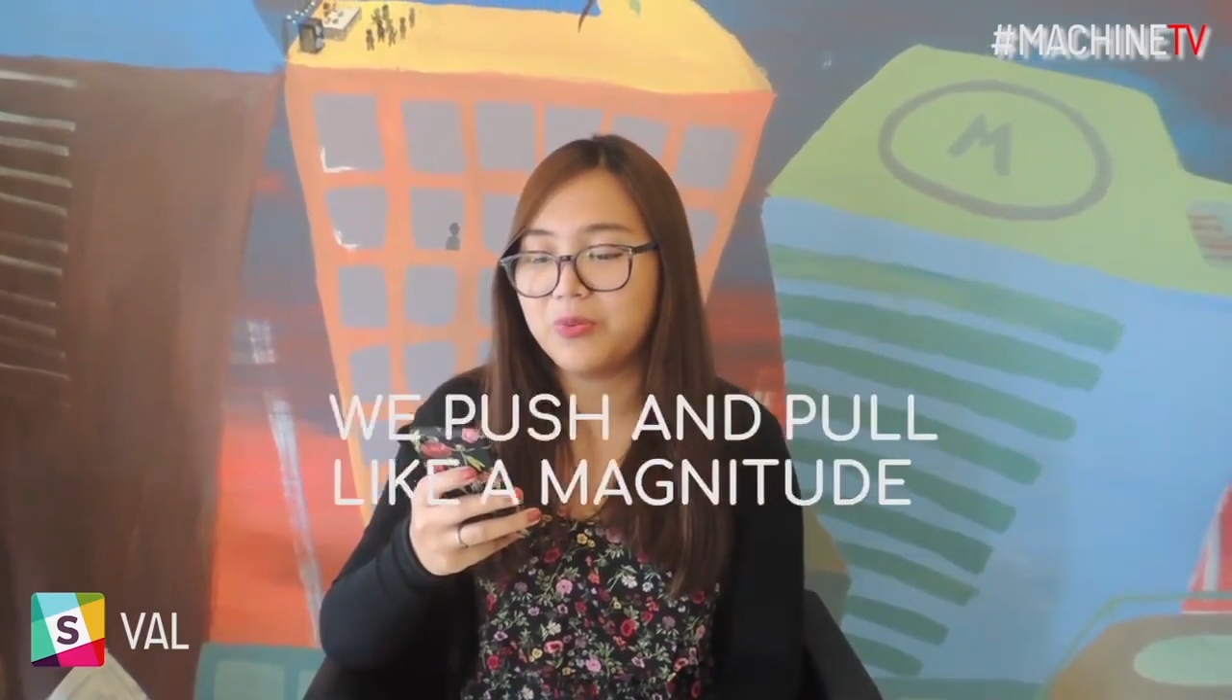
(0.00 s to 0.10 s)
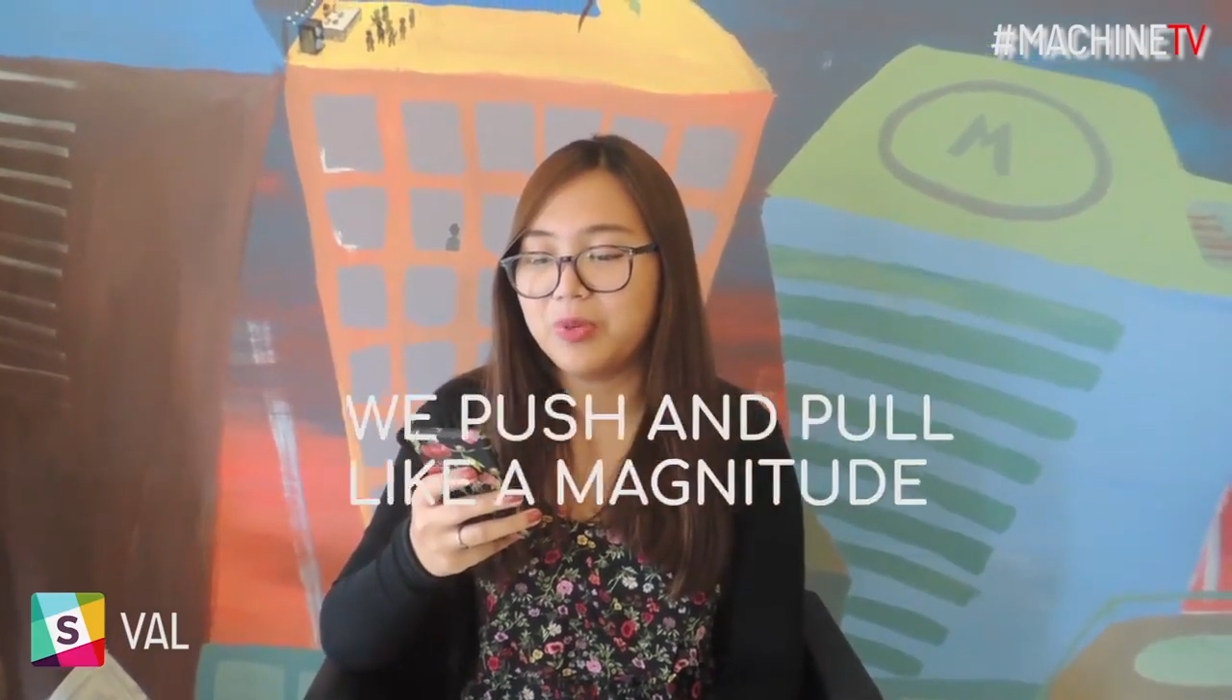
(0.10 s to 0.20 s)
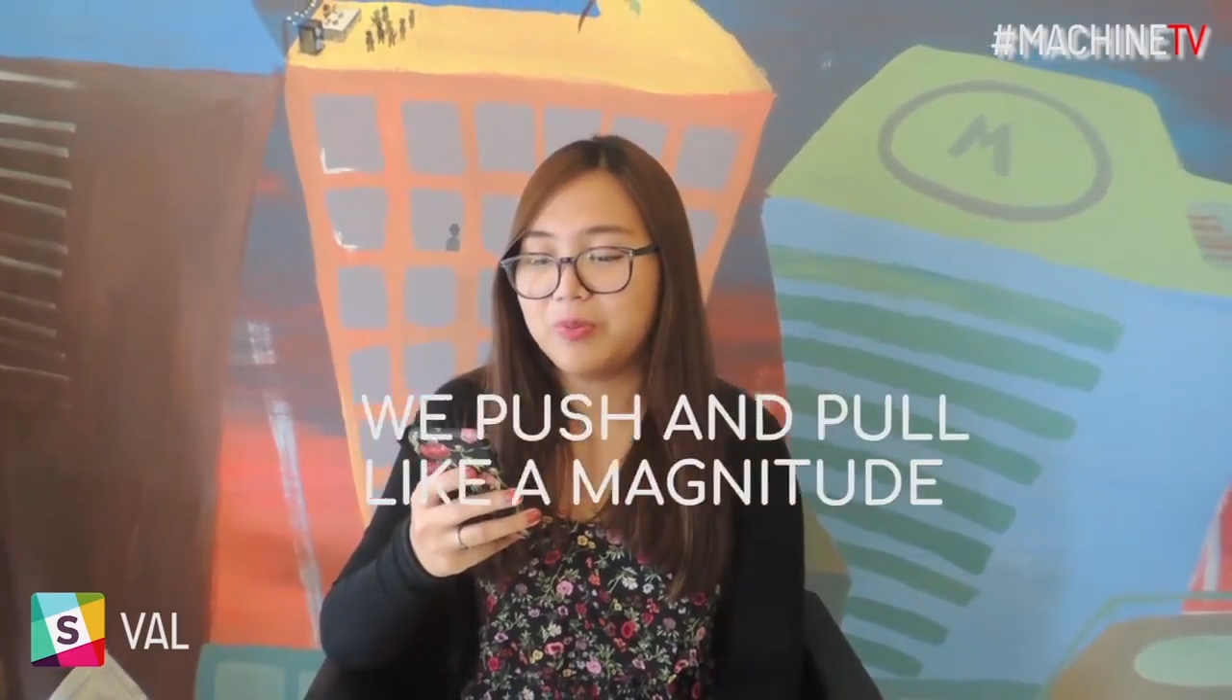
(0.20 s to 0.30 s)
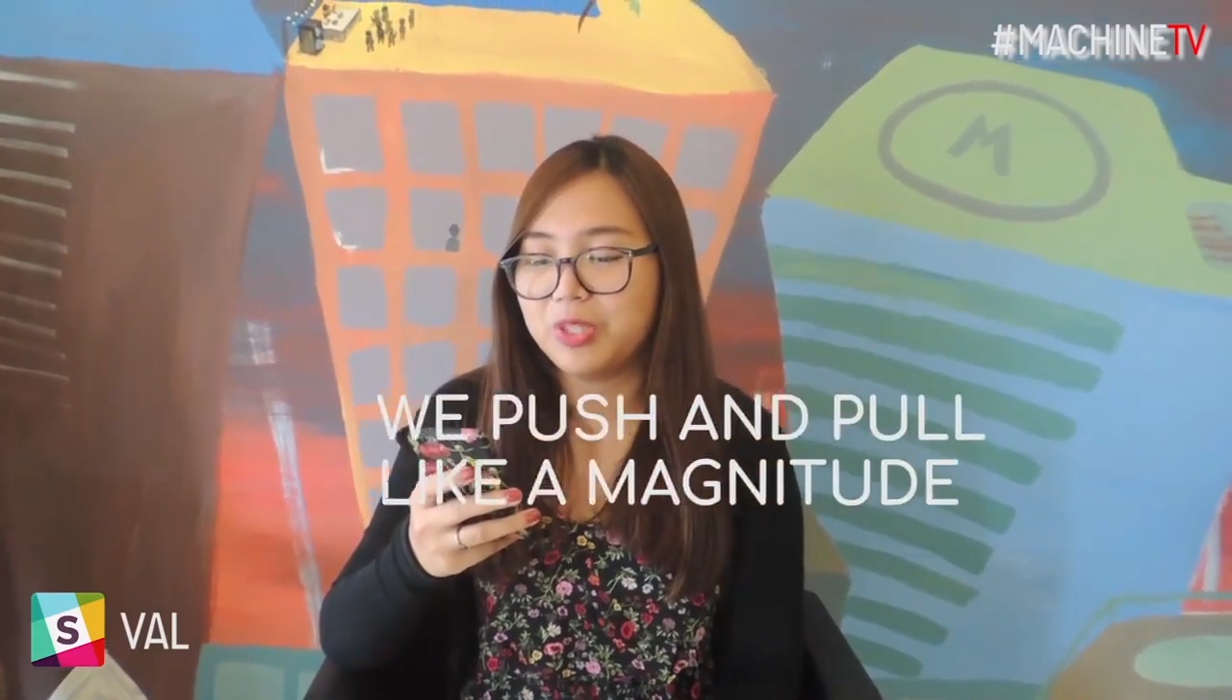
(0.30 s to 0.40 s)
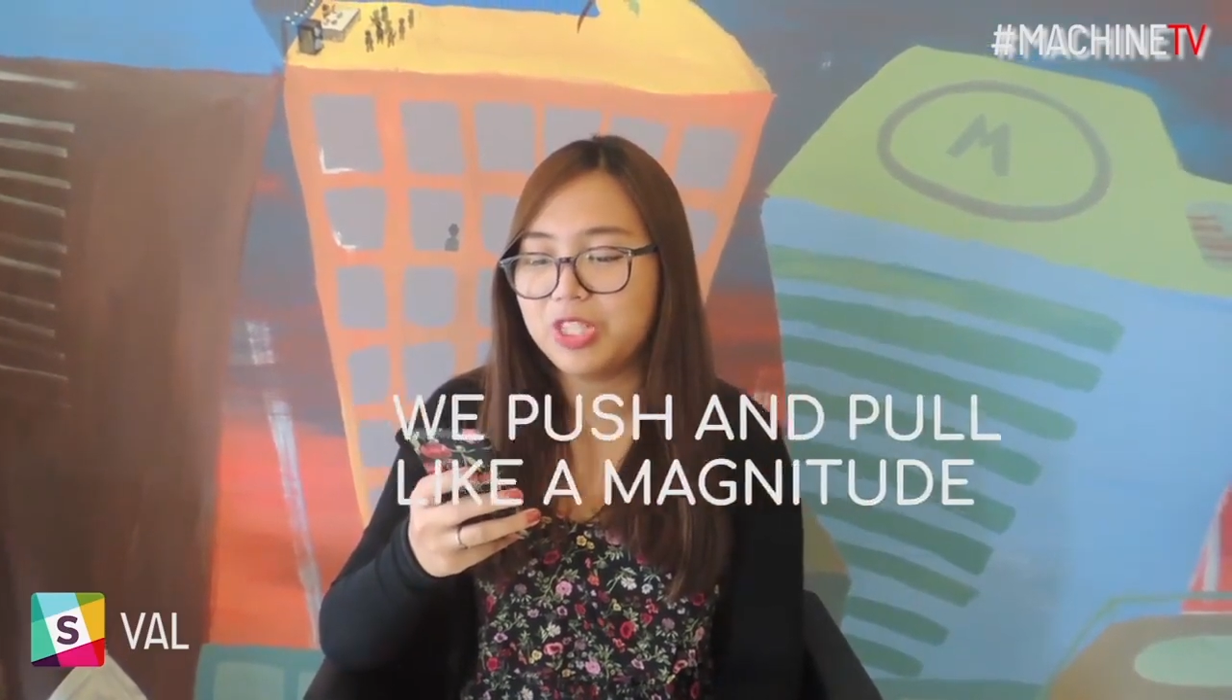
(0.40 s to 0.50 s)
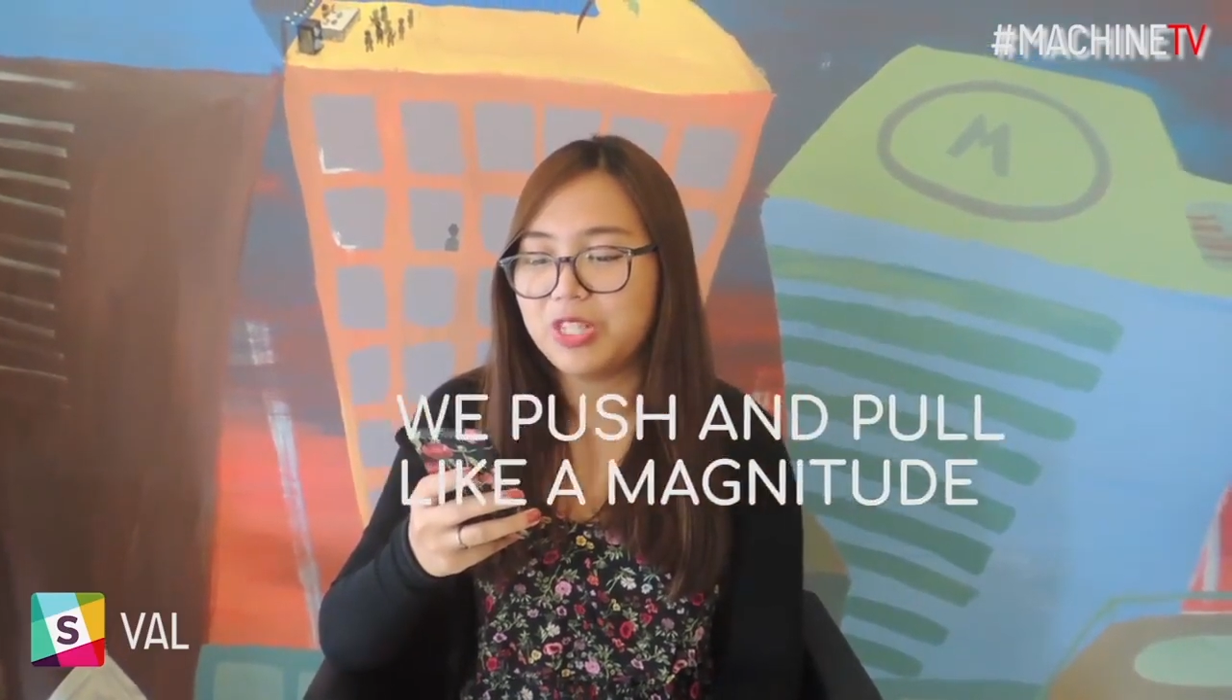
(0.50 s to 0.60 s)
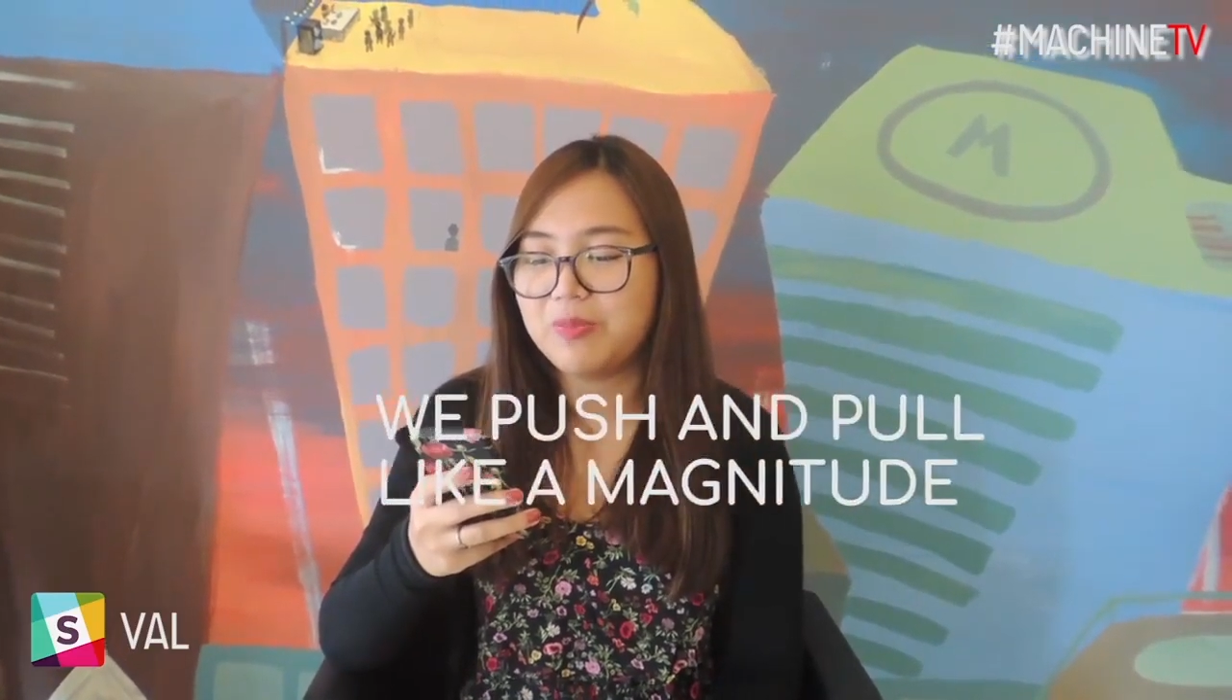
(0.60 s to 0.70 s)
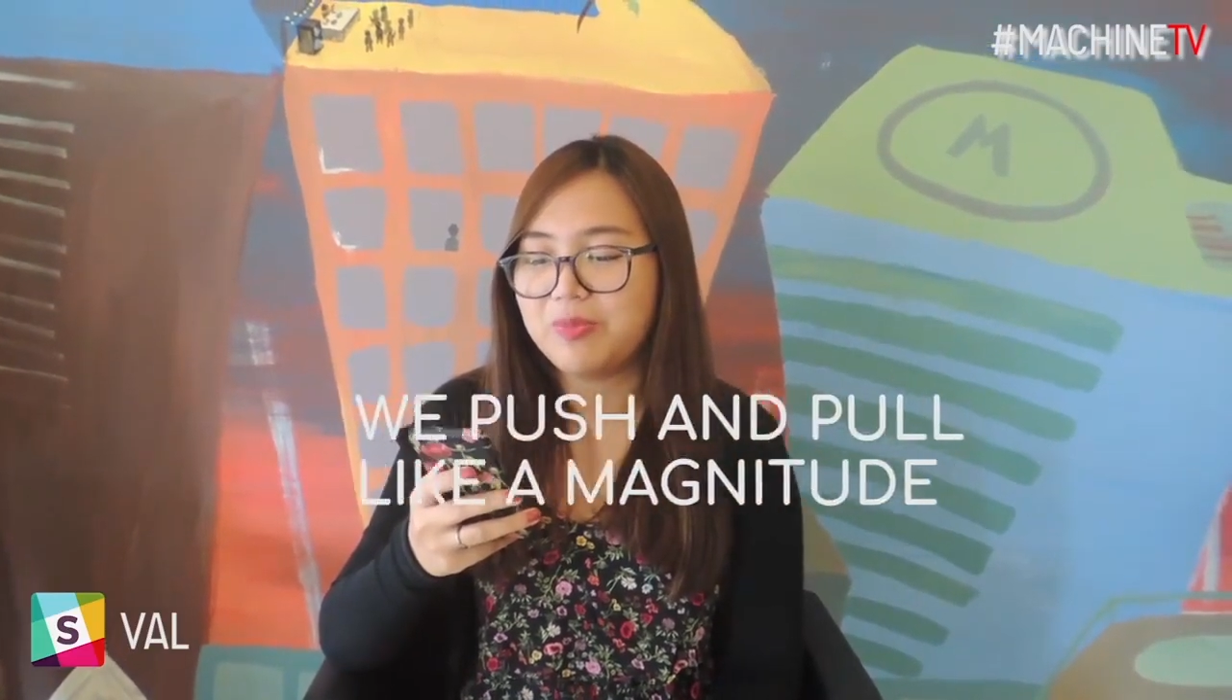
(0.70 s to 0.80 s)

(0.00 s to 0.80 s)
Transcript: You push and